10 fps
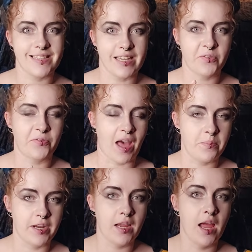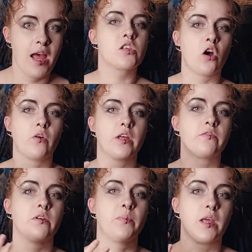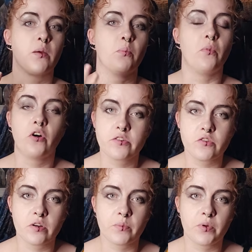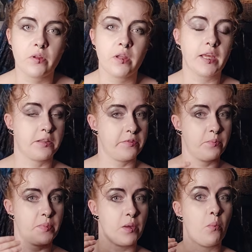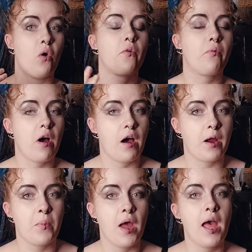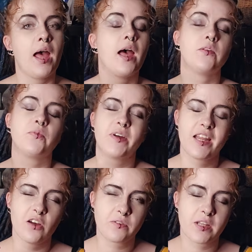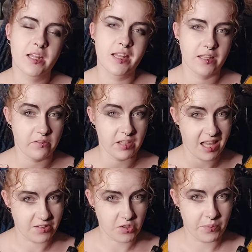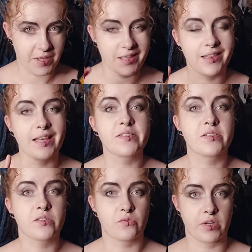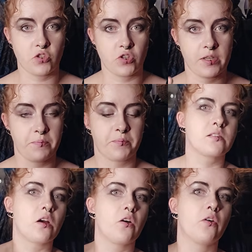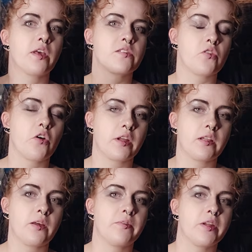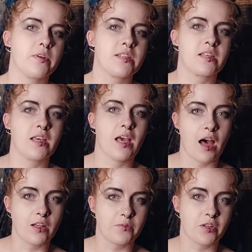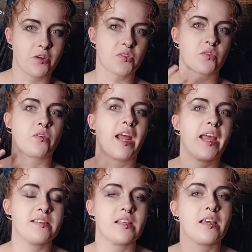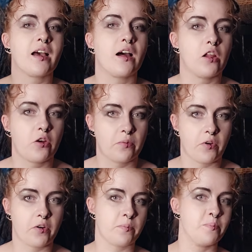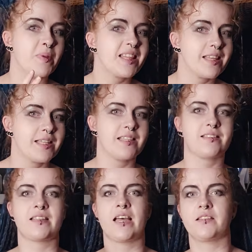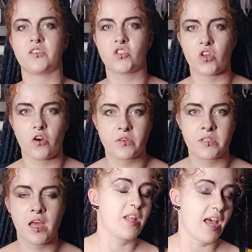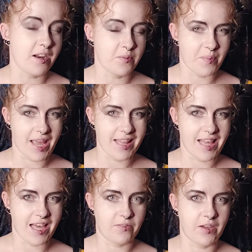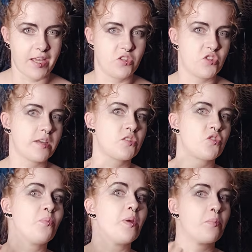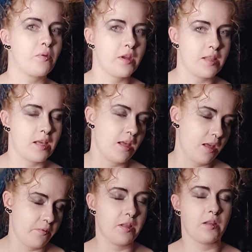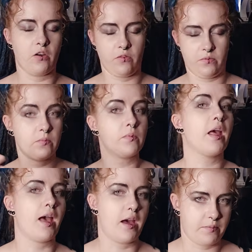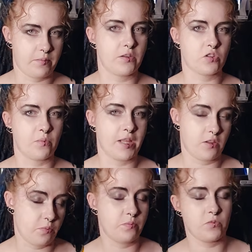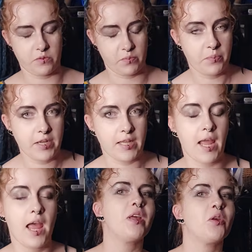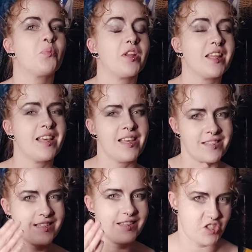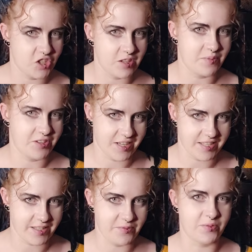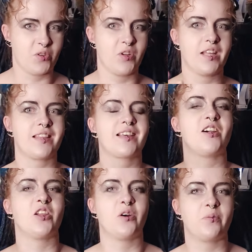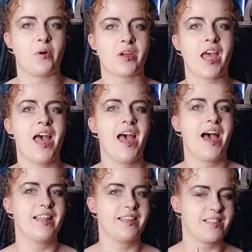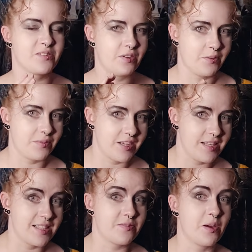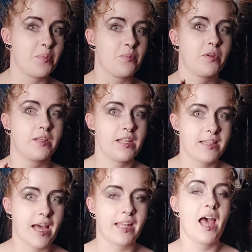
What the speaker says: thick fabric, so it will be more durable, it will be more warm, and very often it will also be less stretchy. So historically, when we see all of those crazy color work mittens and socks, they are made that way just to be pretty, even though they are also made to just be pretty. Being pretty is a legitimate reason to knit color work, and it's one of the reasons why people did that.